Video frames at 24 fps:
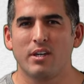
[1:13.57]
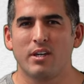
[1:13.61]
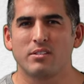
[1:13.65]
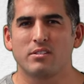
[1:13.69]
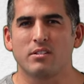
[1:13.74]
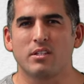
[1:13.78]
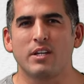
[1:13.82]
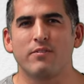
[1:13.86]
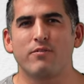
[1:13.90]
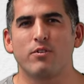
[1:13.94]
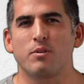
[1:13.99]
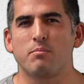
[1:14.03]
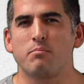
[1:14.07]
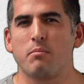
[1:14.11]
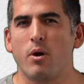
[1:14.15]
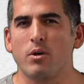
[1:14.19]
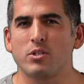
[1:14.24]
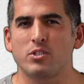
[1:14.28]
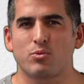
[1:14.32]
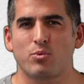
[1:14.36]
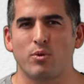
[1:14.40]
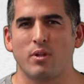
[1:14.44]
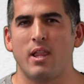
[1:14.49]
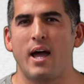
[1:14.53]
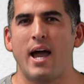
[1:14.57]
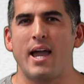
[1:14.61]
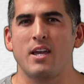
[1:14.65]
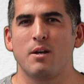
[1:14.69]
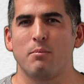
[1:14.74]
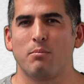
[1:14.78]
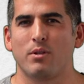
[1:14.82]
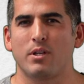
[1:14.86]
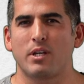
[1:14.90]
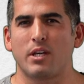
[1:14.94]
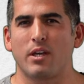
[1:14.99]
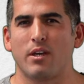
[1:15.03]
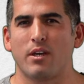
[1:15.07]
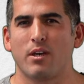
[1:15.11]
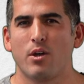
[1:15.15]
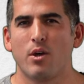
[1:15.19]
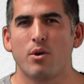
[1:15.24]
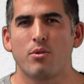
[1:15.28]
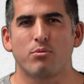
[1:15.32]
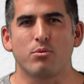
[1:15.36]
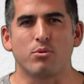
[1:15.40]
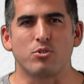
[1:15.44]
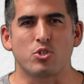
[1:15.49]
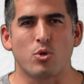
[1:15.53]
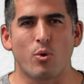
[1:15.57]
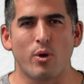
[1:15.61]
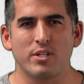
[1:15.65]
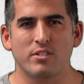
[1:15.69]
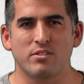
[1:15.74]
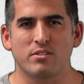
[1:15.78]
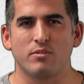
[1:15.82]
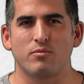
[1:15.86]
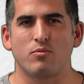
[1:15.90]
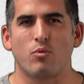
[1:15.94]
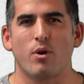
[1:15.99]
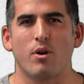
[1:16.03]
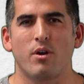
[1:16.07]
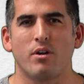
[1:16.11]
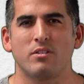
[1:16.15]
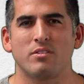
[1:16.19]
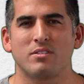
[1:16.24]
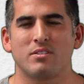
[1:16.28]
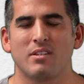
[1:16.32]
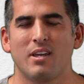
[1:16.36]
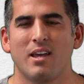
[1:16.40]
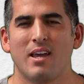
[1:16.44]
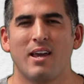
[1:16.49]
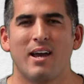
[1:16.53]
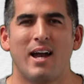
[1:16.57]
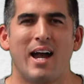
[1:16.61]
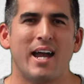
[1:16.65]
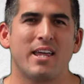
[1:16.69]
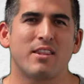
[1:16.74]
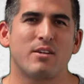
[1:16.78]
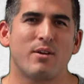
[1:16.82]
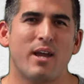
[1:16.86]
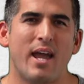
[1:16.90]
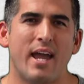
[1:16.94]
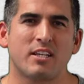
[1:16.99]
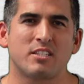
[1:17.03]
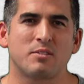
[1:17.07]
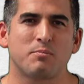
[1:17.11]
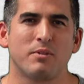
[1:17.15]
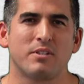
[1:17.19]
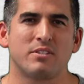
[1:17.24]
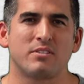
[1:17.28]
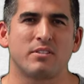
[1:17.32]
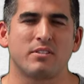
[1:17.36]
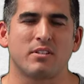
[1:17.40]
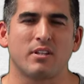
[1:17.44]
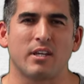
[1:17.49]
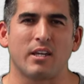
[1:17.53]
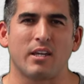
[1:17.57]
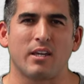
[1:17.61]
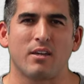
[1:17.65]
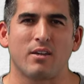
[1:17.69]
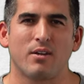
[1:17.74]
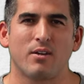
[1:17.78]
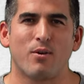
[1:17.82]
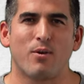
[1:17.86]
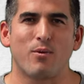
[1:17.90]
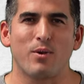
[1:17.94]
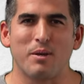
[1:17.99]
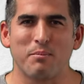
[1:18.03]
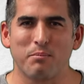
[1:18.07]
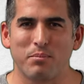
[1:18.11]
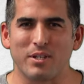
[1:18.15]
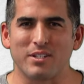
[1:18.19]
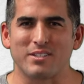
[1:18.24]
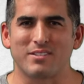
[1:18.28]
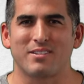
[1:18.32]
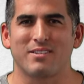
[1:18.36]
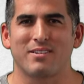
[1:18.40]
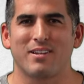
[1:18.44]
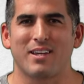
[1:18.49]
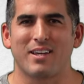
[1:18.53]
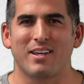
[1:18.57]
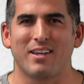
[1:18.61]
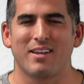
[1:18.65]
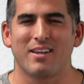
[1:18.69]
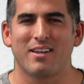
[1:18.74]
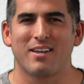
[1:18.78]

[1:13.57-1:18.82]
delivered most reliably through choice of words, either explicitly or implicitly.